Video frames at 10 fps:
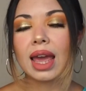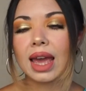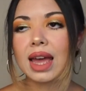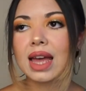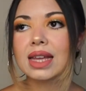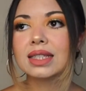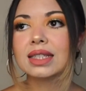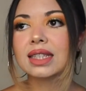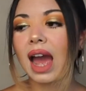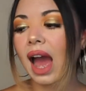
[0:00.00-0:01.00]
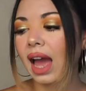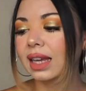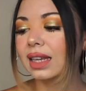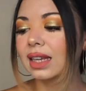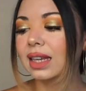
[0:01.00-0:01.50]
and
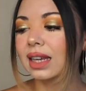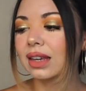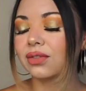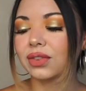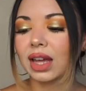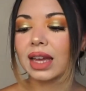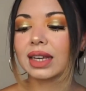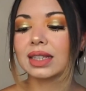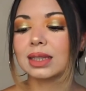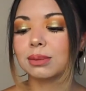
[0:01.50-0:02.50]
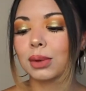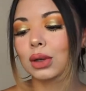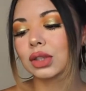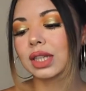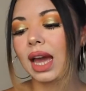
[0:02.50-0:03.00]
I feel like it
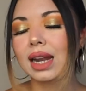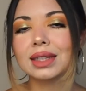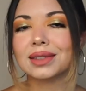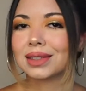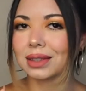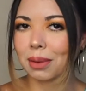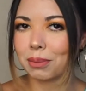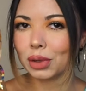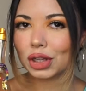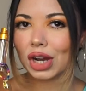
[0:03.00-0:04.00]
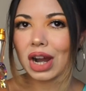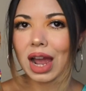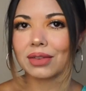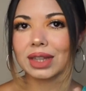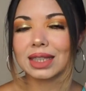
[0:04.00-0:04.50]
smells kind of similar.
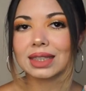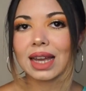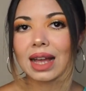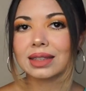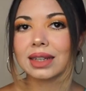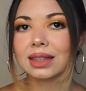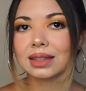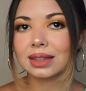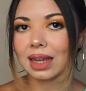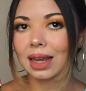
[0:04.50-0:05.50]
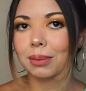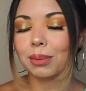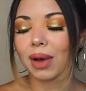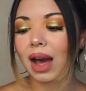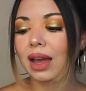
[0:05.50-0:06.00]
At least it has like the same
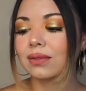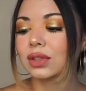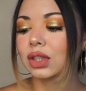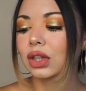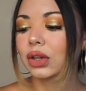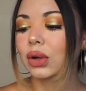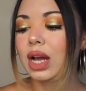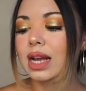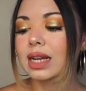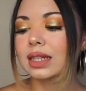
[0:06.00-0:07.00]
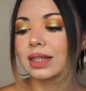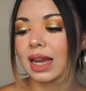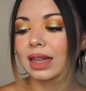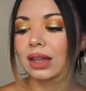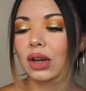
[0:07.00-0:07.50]
vibe to
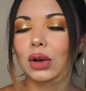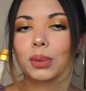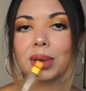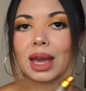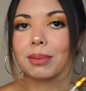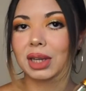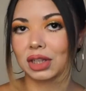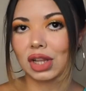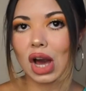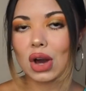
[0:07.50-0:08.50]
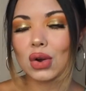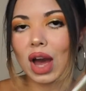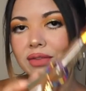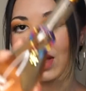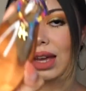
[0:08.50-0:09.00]
JLo Miami Glow.
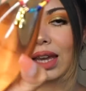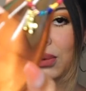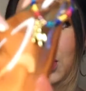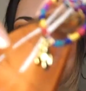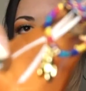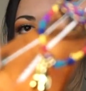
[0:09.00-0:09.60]
I feel like it wouldn't